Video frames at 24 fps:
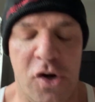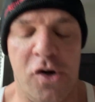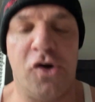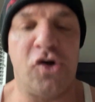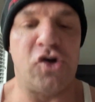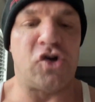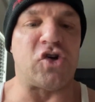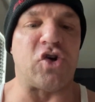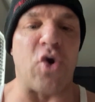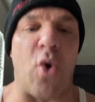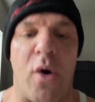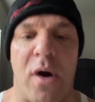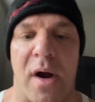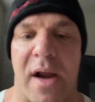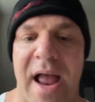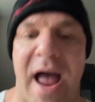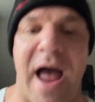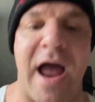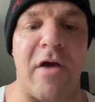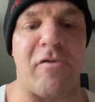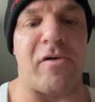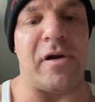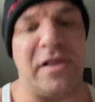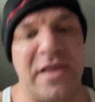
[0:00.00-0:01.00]
Short
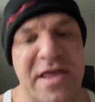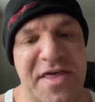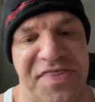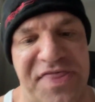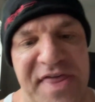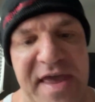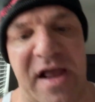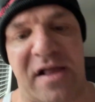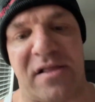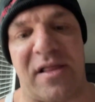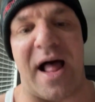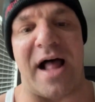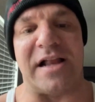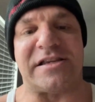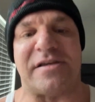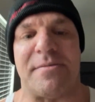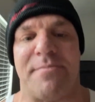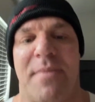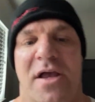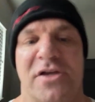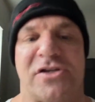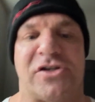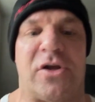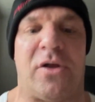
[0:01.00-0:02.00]
guy, really thick, lots of
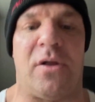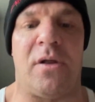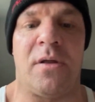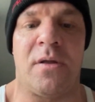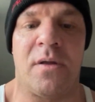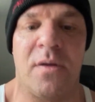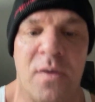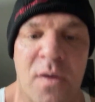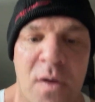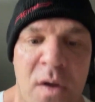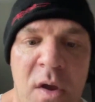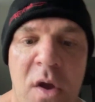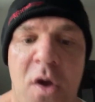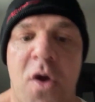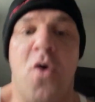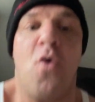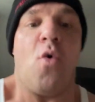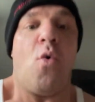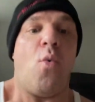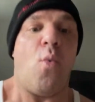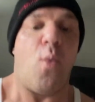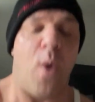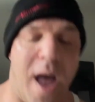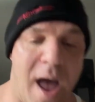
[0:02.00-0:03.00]
muscle.
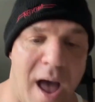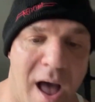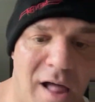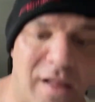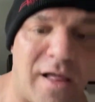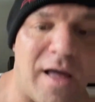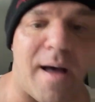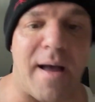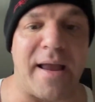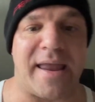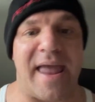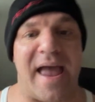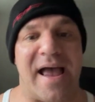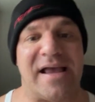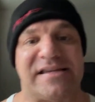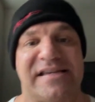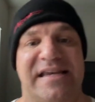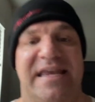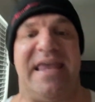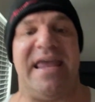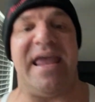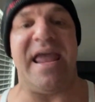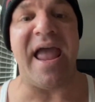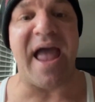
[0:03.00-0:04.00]
Well, I
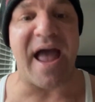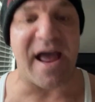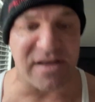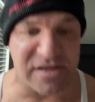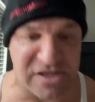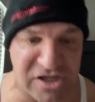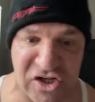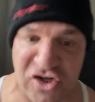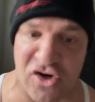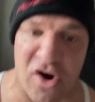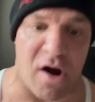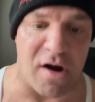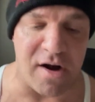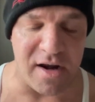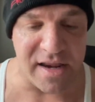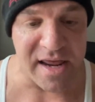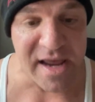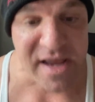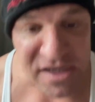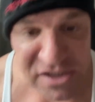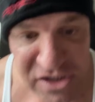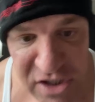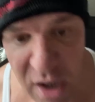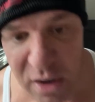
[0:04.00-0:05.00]
guess he had
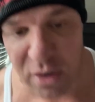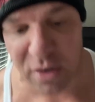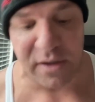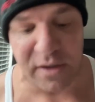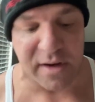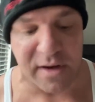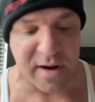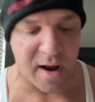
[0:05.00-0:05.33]
started his